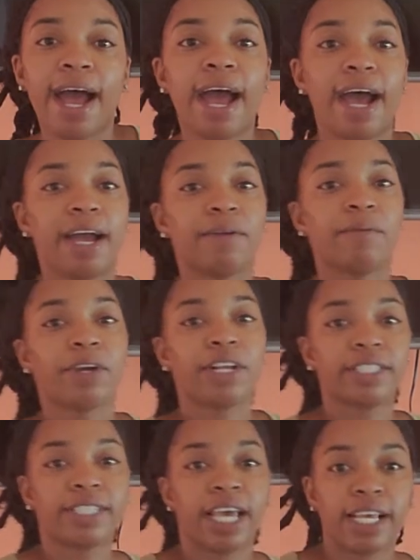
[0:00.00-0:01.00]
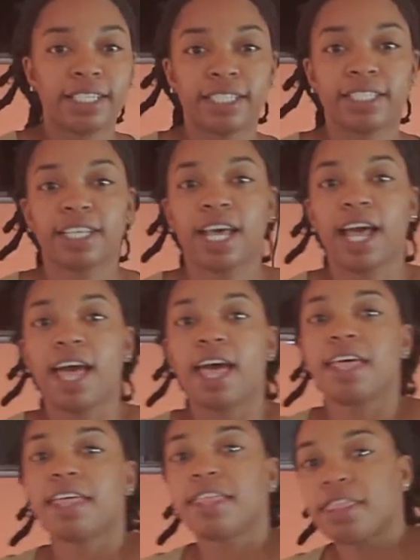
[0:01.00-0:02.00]
and we're gonna test
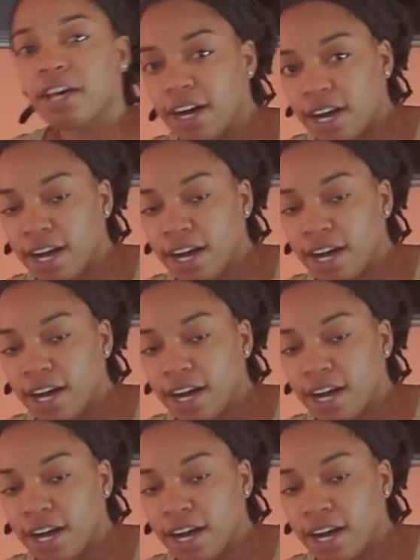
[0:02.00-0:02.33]
the